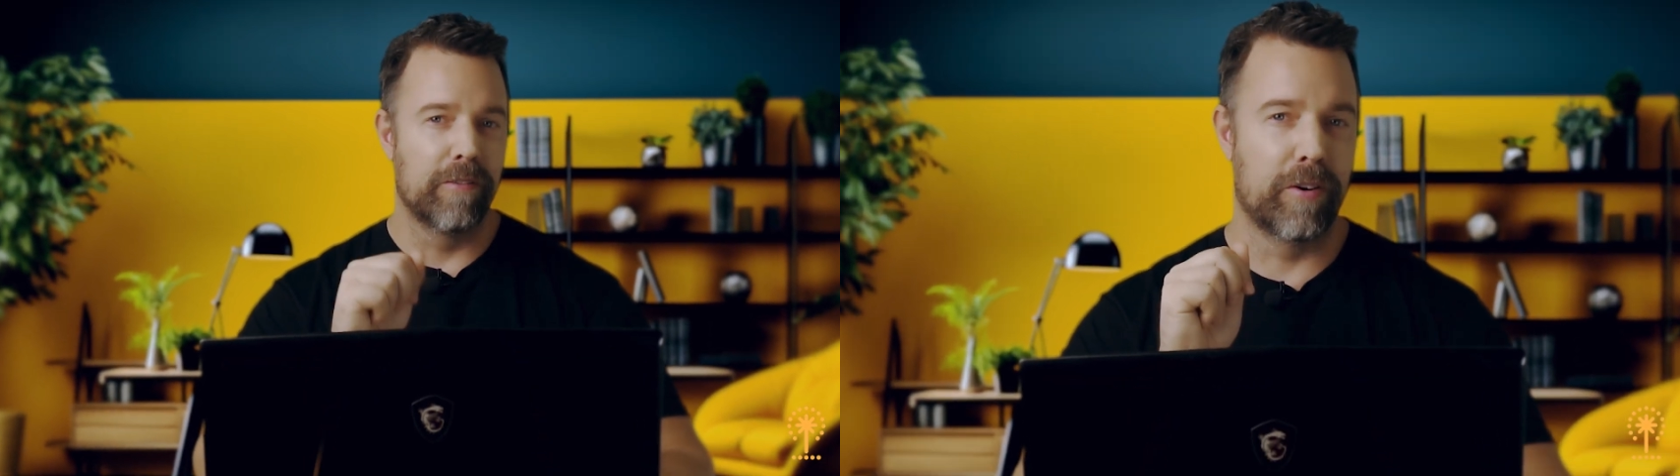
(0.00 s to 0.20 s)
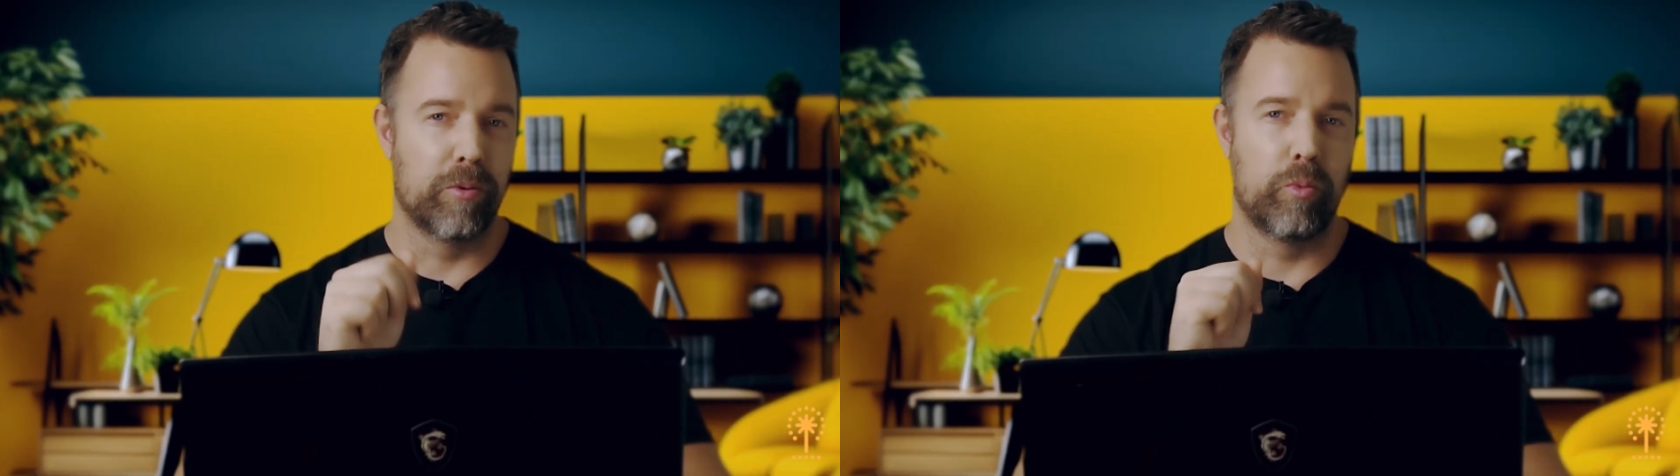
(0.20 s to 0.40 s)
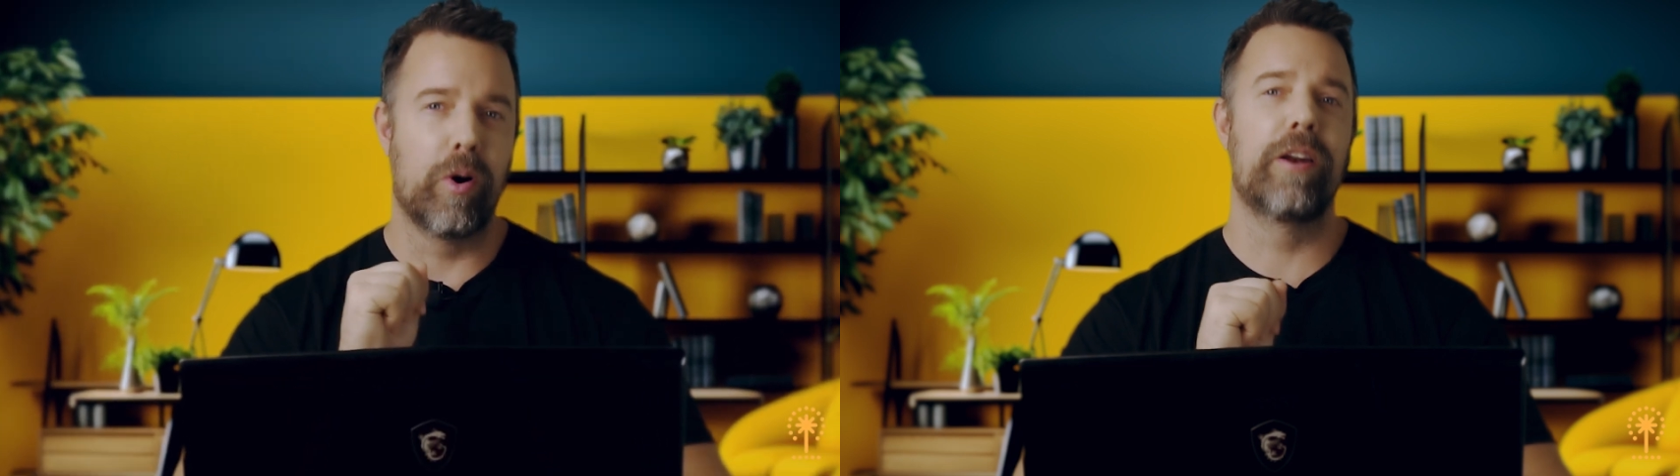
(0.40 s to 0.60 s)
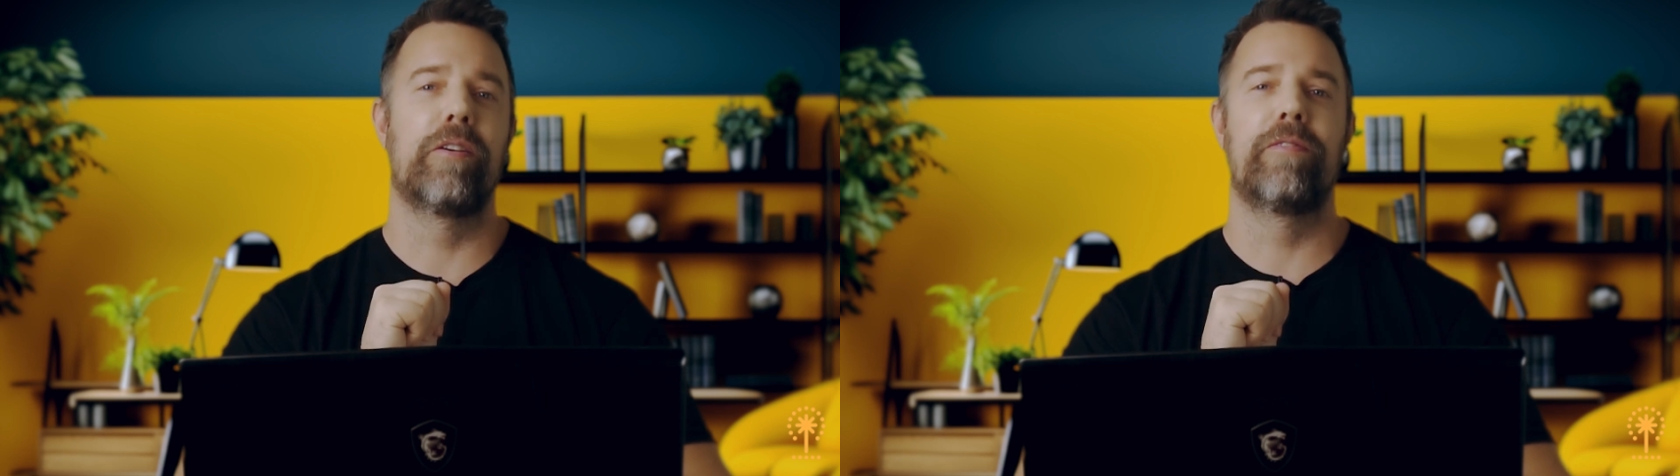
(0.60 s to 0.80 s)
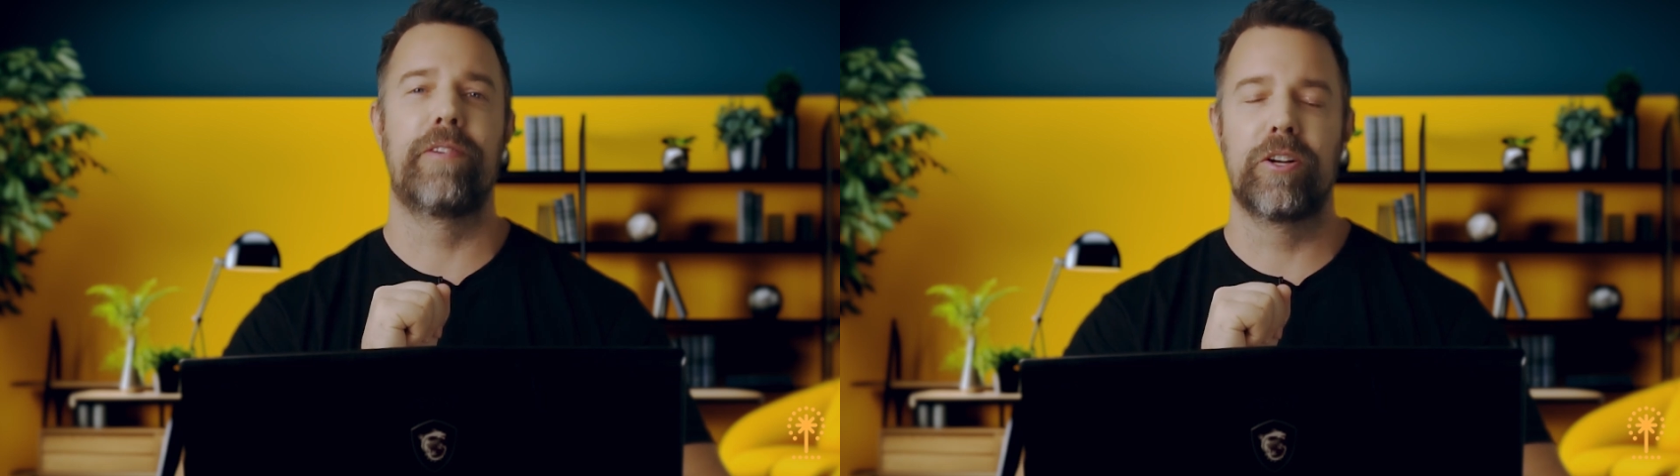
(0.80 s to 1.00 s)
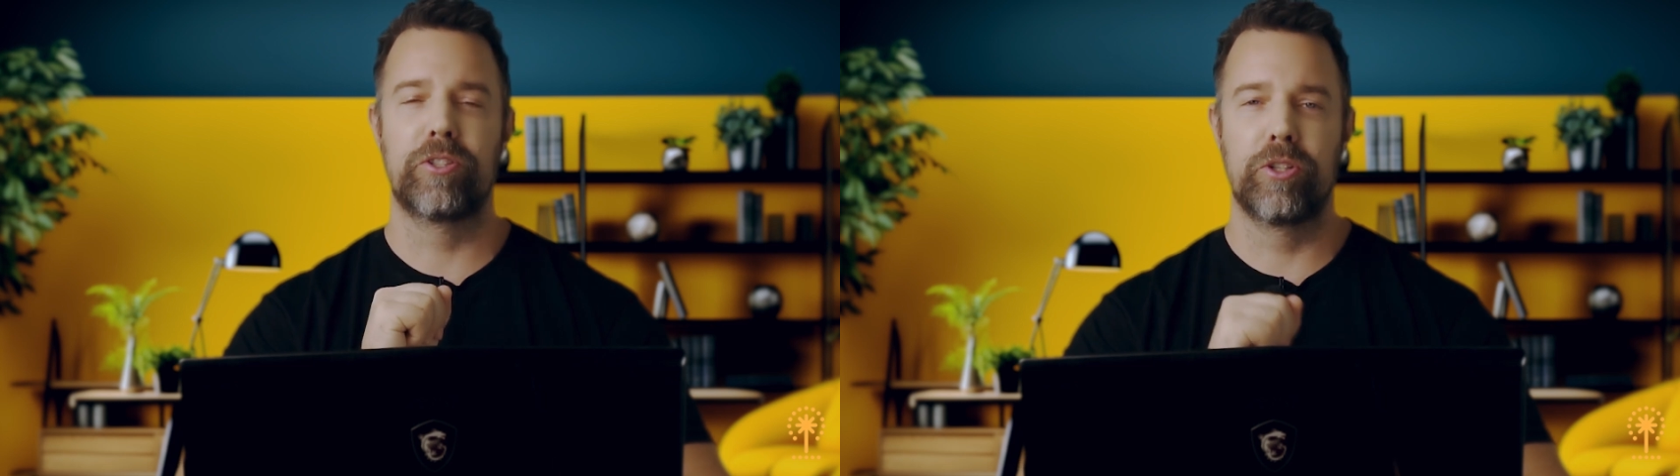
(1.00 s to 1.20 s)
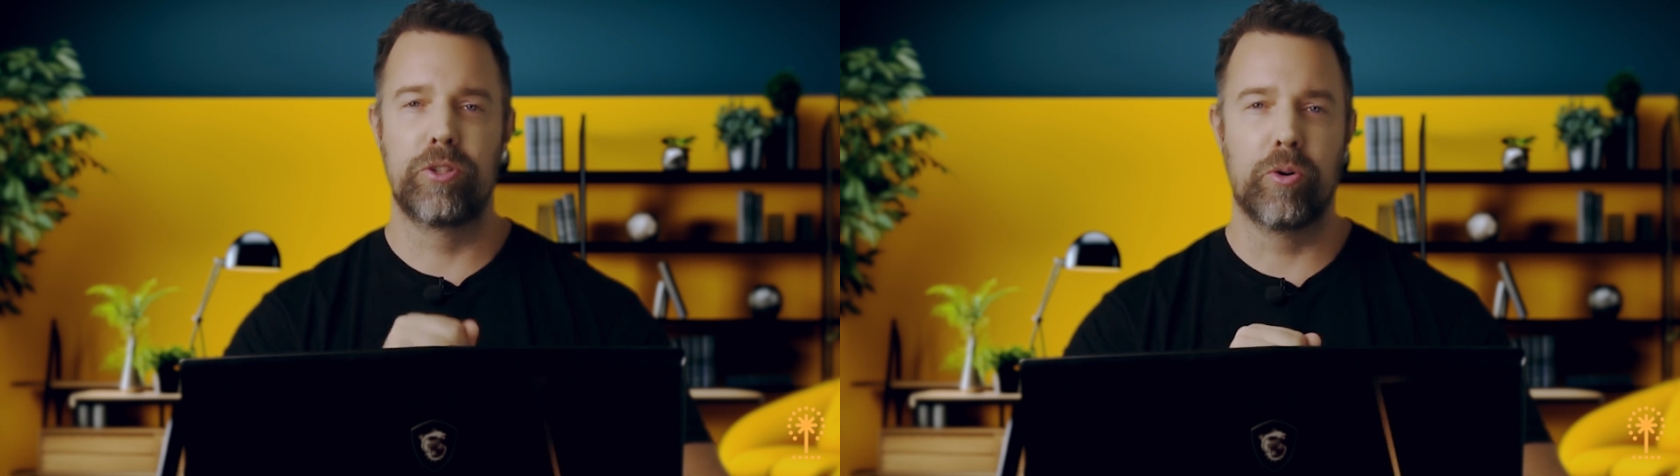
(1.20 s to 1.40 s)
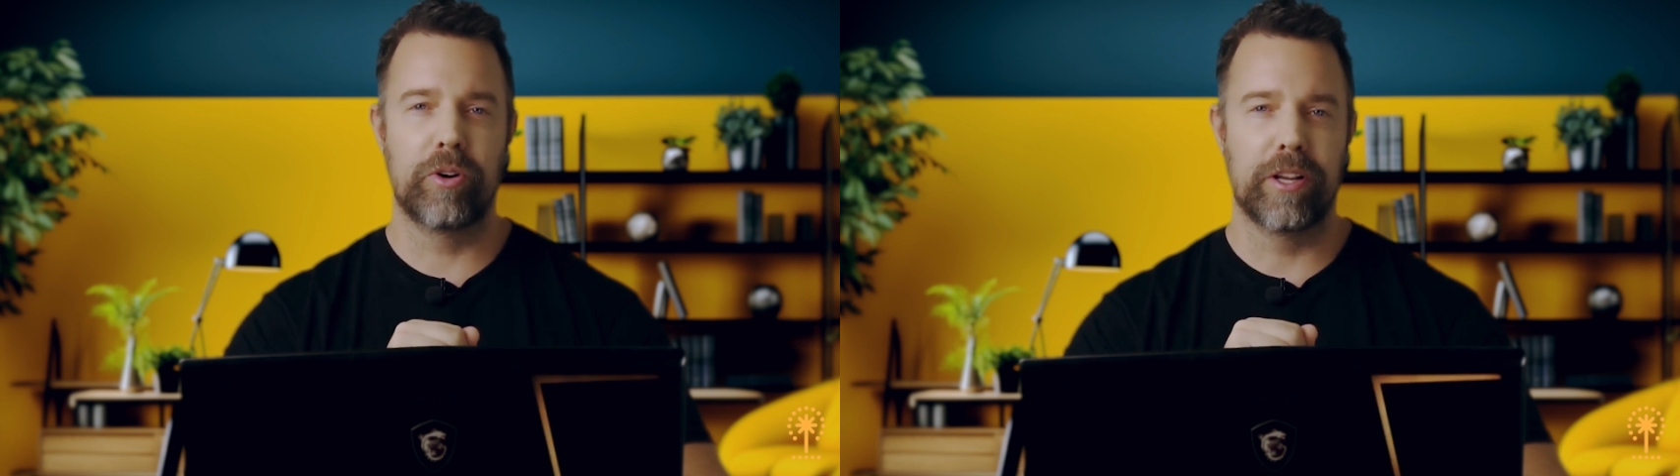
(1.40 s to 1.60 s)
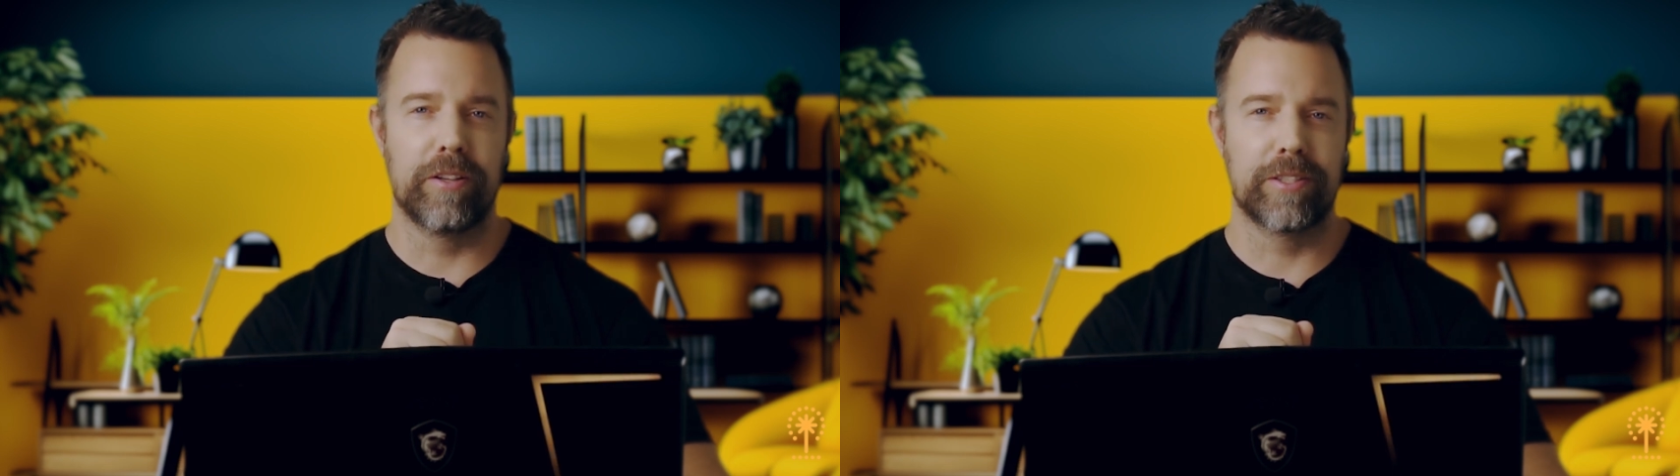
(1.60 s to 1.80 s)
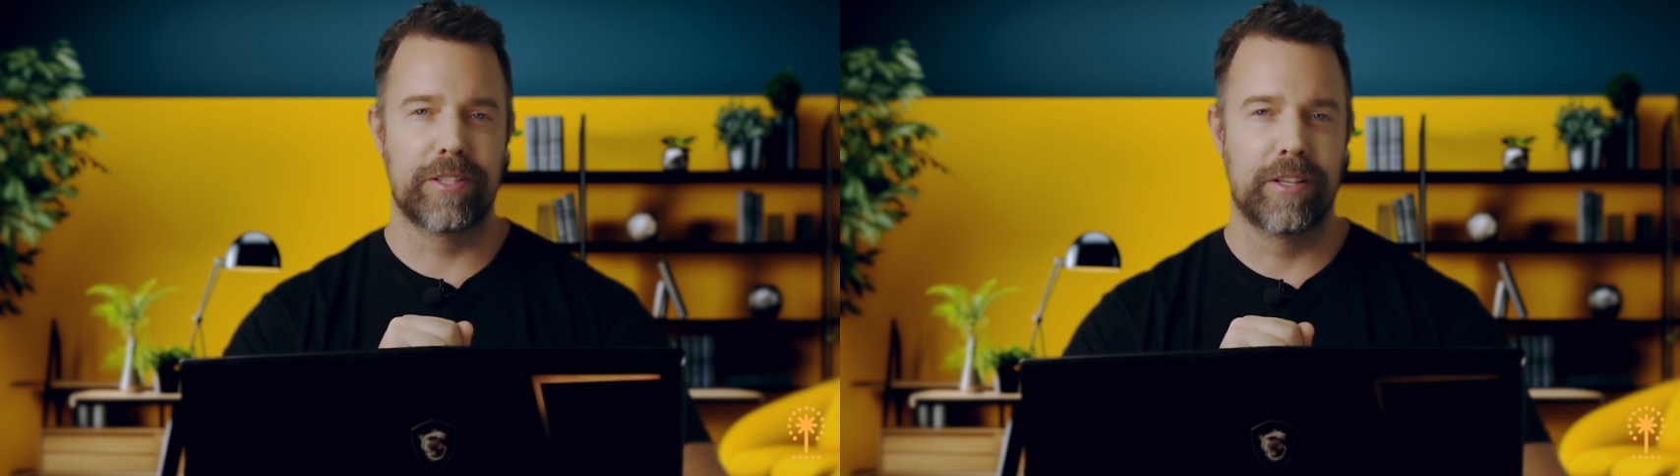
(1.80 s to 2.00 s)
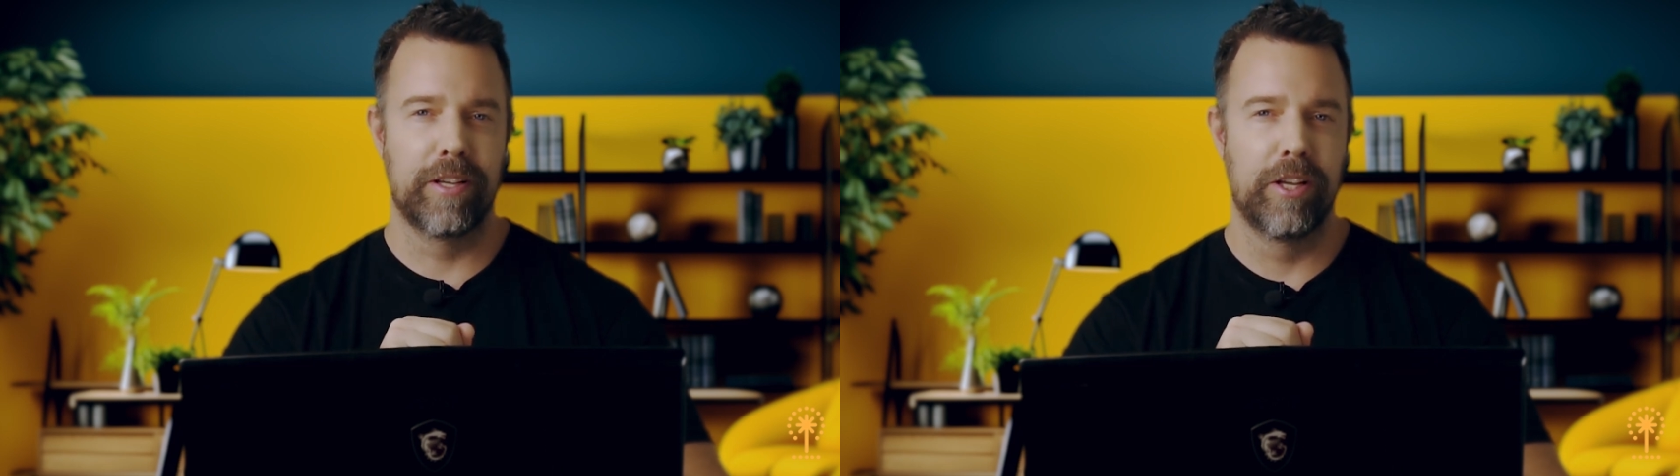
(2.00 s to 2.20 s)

for one of our tutorials.